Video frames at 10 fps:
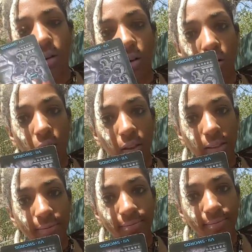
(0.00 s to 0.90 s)

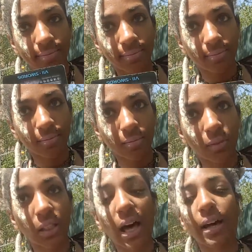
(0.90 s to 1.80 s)
on
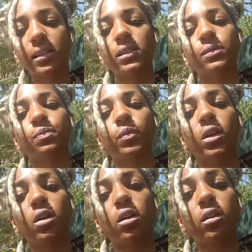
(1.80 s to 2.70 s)
the lies.
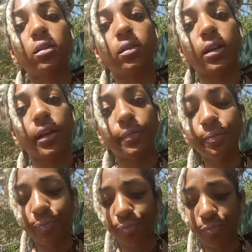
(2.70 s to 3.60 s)
Then
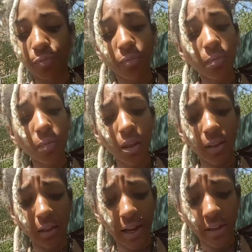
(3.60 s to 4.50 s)

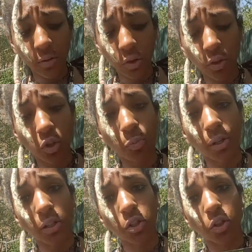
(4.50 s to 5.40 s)
the light was also
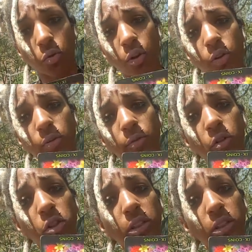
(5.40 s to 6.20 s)
being shown on the reverse